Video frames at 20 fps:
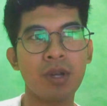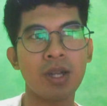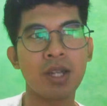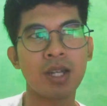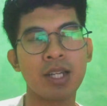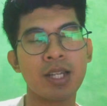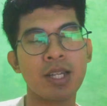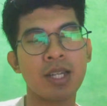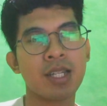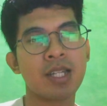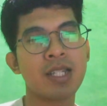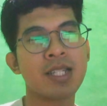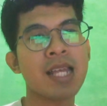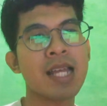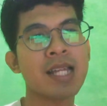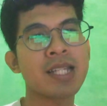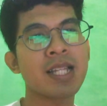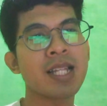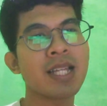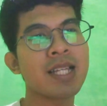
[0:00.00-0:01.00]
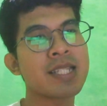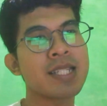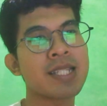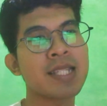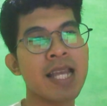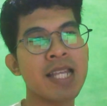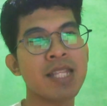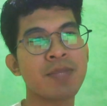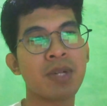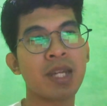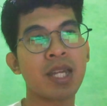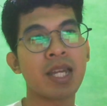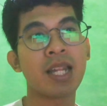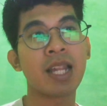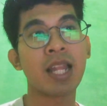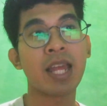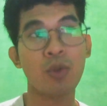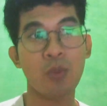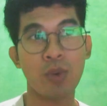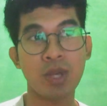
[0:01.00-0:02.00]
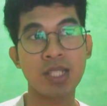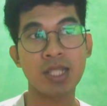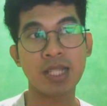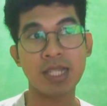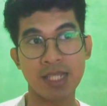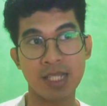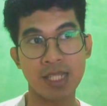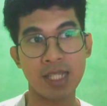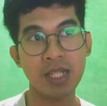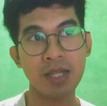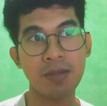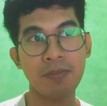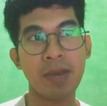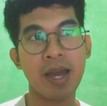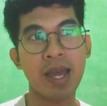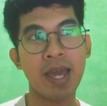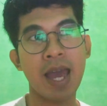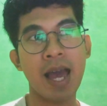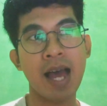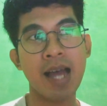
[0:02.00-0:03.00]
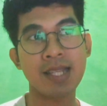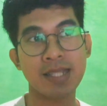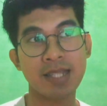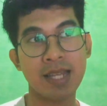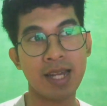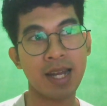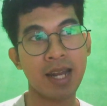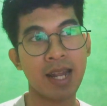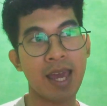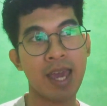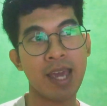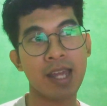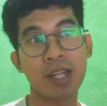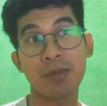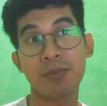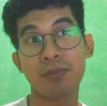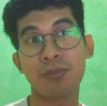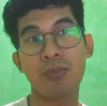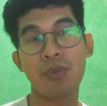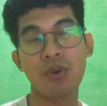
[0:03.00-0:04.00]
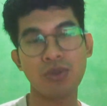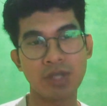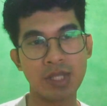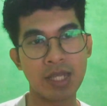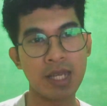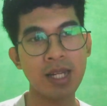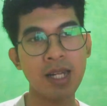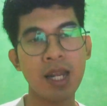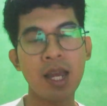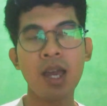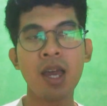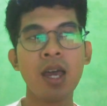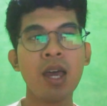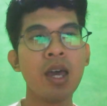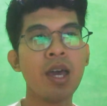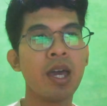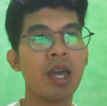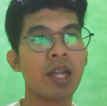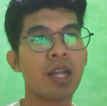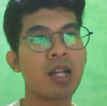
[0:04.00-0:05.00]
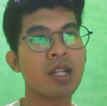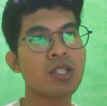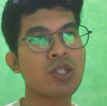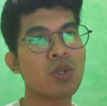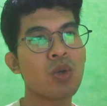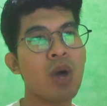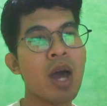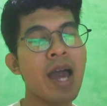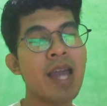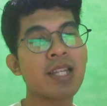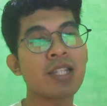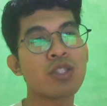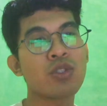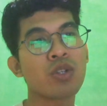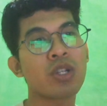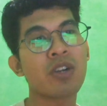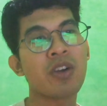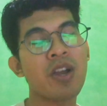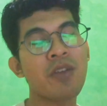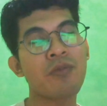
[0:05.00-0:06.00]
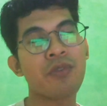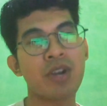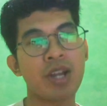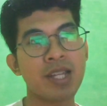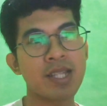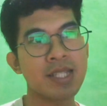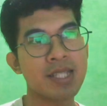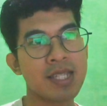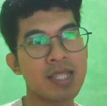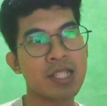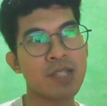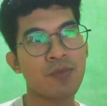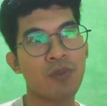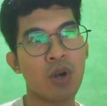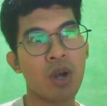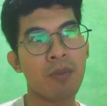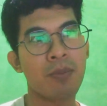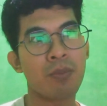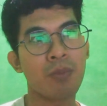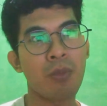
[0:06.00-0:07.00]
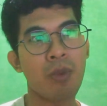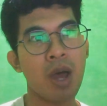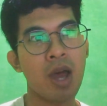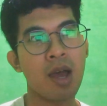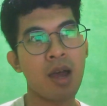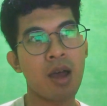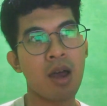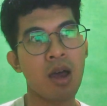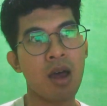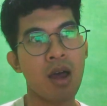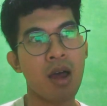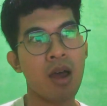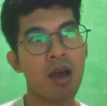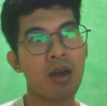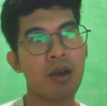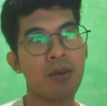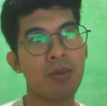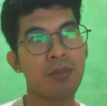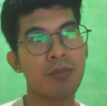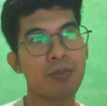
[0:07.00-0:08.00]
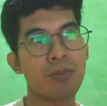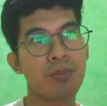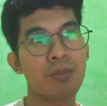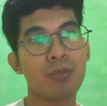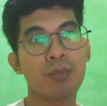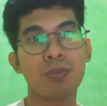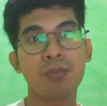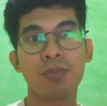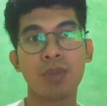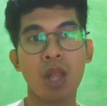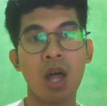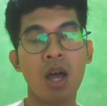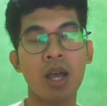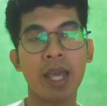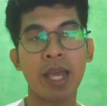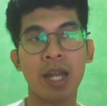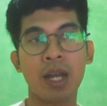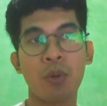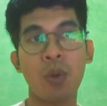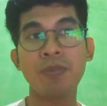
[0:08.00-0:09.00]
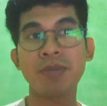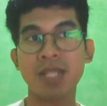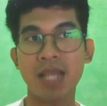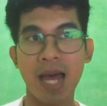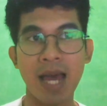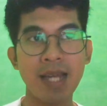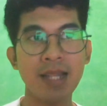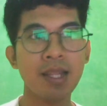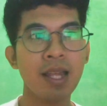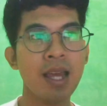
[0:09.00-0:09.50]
The title is Assessment in Language Teaching by Hassan Eid Bouzid, and also I took references from blog and website.